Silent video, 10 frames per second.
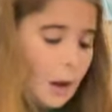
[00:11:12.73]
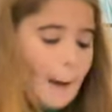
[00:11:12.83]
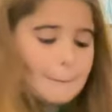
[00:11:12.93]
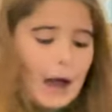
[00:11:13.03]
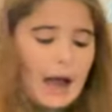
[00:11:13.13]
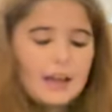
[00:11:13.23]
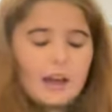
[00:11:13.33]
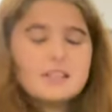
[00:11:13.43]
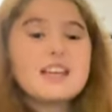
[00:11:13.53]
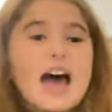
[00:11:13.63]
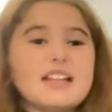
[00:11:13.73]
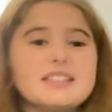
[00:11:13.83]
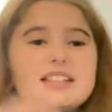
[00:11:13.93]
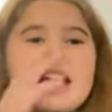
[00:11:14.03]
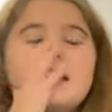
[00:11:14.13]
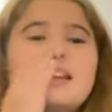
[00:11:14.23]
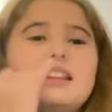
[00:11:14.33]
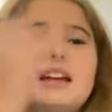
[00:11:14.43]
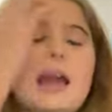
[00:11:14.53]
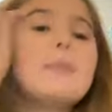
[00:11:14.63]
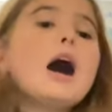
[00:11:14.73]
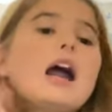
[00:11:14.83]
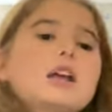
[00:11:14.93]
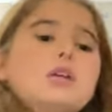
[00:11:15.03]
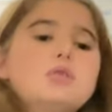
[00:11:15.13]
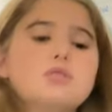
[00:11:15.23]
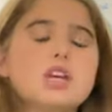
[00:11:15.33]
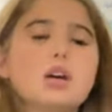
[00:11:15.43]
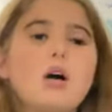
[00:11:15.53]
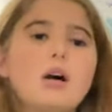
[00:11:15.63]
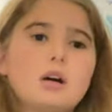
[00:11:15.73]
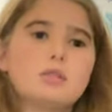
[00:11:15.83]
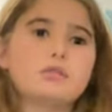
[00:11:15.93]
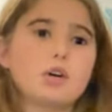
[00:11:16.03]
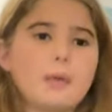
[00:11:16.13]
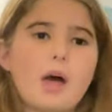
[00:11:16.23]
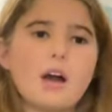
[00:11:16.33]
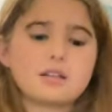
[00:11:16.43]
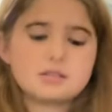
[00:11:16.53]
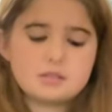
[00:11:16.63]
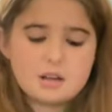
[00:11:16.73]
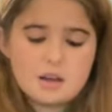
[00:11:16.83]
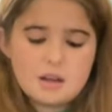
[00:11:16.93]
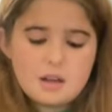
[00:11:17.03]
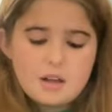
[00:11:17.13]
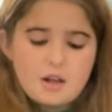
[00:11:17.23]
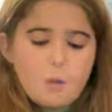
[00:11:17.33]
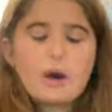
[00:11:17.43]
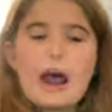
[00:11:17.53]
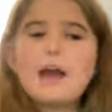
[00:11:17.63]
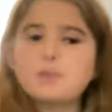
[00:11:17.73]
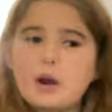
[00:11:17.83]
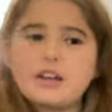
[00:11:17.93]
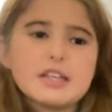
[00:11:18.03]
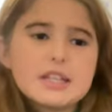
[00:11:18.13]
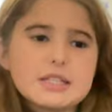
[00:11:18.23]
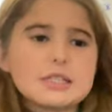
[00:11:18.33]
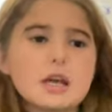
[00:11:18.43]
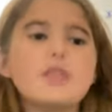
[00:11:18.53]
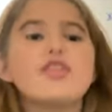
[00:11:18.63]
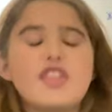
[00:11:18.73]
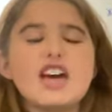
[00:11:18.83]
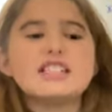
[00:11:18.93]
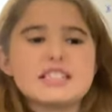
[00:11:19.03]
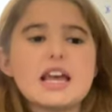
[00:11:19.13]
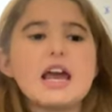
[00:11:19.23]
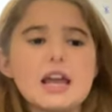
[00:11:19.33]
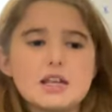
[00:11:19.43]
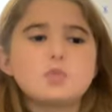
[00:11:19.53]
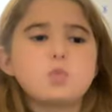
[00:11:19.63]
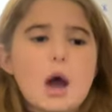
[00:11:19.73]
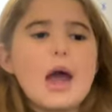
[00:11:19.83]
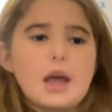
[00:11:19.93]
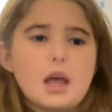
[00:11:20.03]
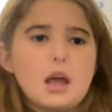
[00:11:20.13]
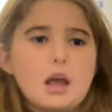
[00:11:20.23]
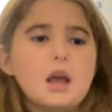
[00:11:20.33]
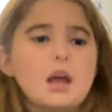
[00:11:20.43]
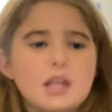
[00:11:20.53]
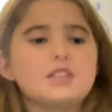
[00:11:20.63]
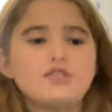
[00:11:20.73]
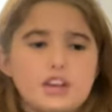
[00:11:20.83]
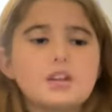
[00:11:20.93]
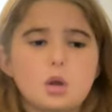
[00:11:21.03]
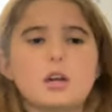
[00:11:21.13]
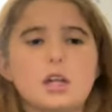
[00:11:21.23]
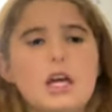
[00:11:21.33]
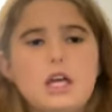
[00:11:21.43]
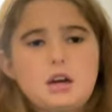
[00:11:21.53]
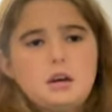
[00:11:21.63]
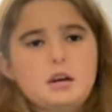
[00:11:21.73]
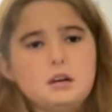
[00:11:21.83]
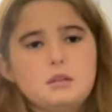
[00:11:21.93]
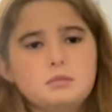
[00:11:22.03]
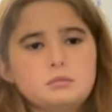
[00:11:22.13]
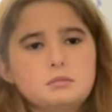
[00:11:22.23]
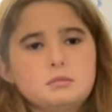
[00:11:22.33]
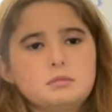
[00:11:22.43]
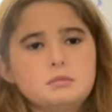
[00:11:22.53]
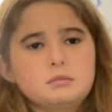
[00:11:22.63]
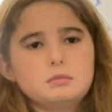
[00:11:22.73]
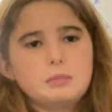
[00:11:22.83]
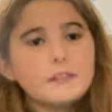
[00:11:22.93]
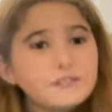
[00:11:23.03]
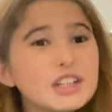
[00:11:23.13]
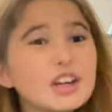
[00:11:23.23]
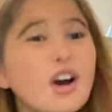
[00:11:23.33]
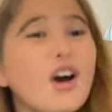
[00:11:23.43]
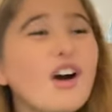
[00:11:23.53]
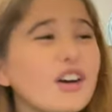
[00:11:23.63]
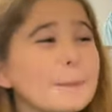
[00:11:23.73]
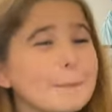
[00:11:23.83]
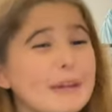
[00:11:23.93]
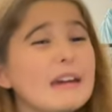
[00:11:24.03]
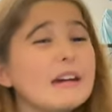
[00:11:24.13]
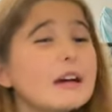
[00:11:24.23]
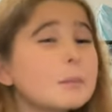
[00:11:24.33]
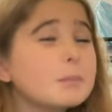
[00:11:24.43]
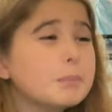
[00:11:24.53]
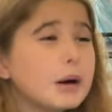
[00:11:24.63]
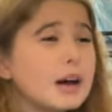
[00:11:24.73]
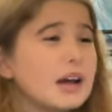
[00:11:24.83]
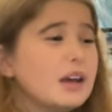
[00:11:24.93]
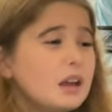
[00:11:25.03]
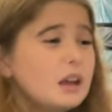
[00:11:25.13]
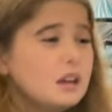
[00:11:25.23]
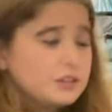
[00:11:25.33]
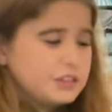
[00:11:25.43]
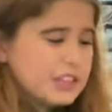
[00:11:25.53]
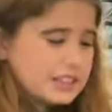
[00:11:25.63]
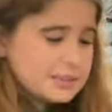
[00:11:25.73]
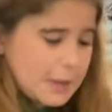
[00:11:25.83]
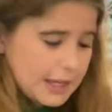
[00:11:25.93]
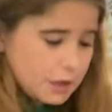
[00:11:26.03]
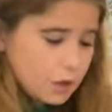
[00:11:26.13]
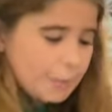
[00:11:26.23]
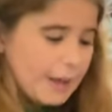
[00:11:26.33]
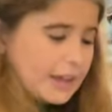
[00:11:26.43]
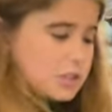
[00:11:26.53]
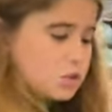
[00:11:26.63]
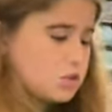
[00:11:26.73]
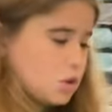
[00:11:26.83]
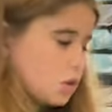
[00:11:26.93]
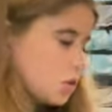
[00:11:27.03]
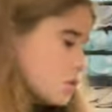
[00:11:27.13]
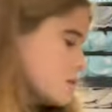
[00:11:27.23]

them. My uh, dad said like the game Hot and Go Seek on Roblox when I wear these, this is what his feet look like. My feet aren't big, but these make it look big because there's circles around